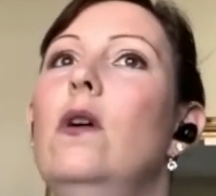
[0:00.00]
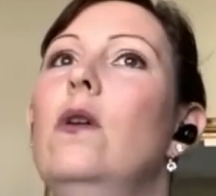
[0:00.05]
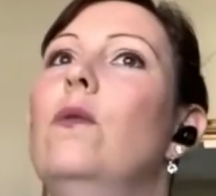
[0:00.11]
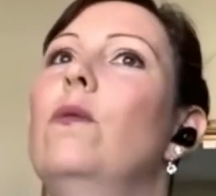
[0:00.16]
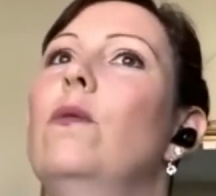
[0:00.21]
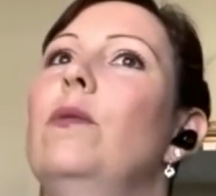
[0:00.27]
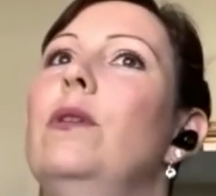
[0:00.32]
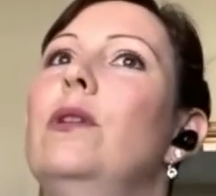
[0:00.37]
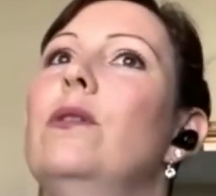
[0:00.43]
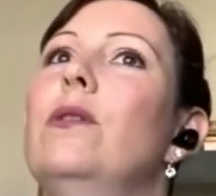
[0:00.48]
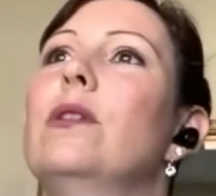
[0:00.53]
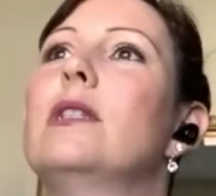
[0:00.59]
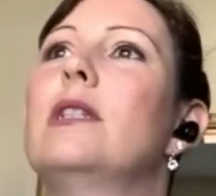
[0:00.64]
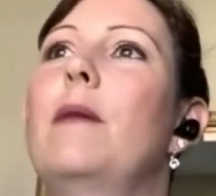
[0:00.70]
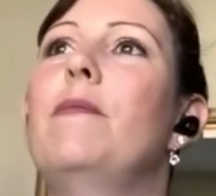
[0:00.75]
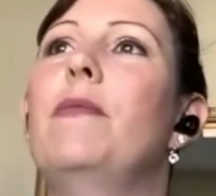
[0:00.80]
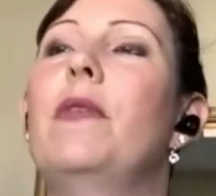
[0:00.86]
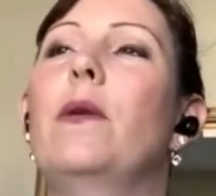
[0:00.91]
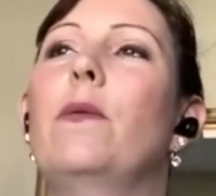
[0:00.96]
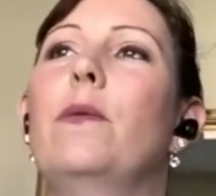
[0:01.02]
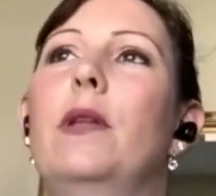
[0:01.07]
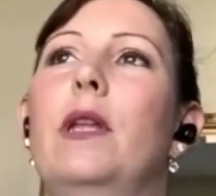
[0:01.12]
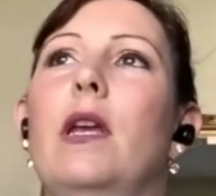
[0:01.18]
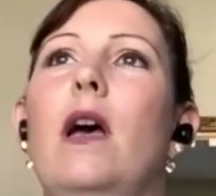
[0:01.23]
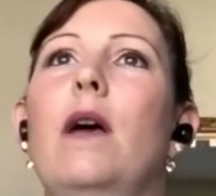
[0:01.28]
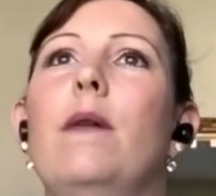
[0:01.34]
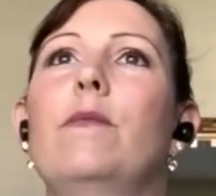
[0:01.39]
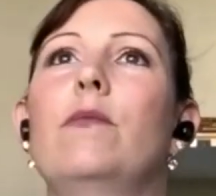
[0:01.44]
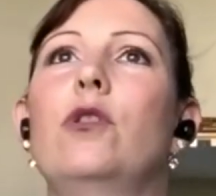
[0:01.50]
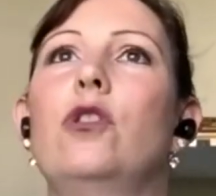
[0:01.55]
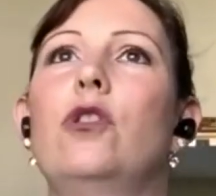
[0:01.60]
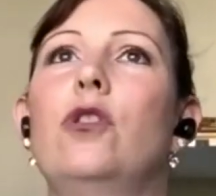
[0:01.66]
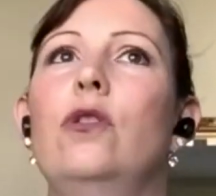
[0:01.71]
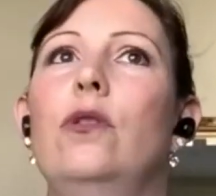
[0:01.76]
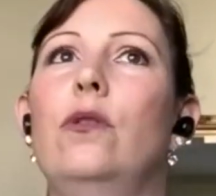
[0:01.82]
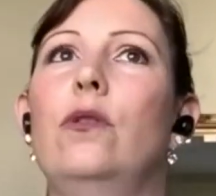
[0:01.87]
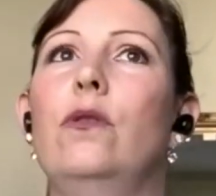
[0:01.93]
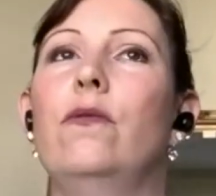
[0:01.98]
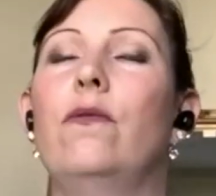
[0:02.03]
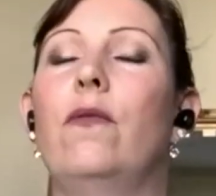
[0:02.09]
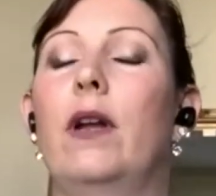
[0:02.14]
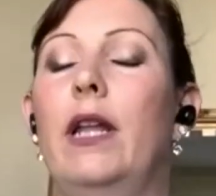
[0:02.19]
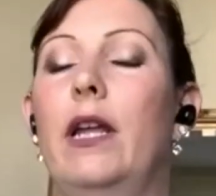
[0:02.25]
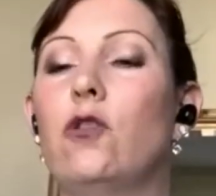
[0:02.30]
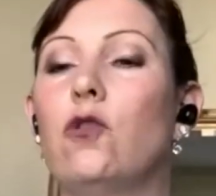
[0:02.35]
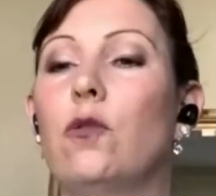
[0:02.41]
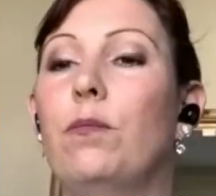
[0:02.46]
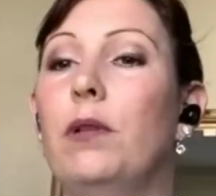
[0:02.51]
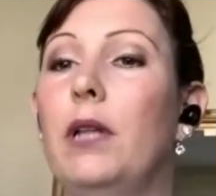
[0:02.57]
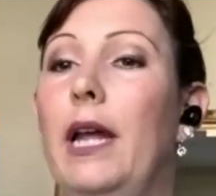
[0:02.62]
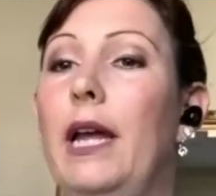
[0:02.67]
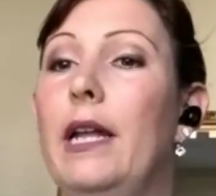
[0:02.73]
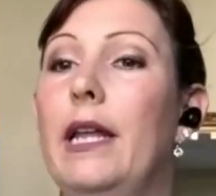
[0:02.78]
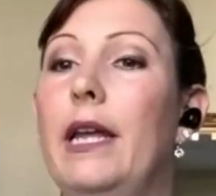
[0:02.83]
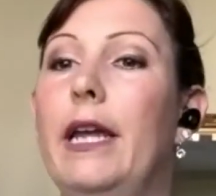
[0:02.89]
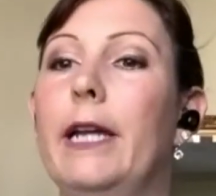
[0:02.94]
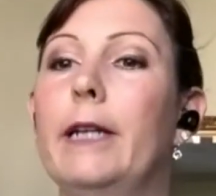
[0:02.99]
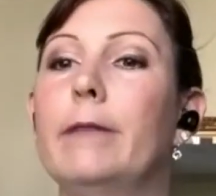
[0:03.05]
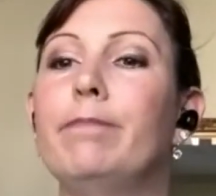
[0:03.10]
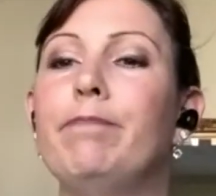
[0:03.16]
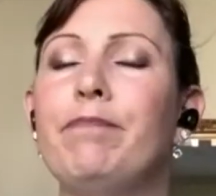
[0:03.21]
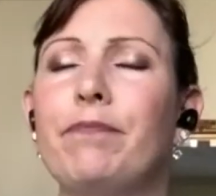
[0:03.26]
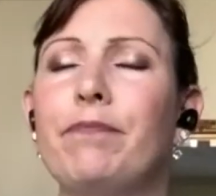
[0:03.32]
Well, we do the same thing when it comes to financial planning,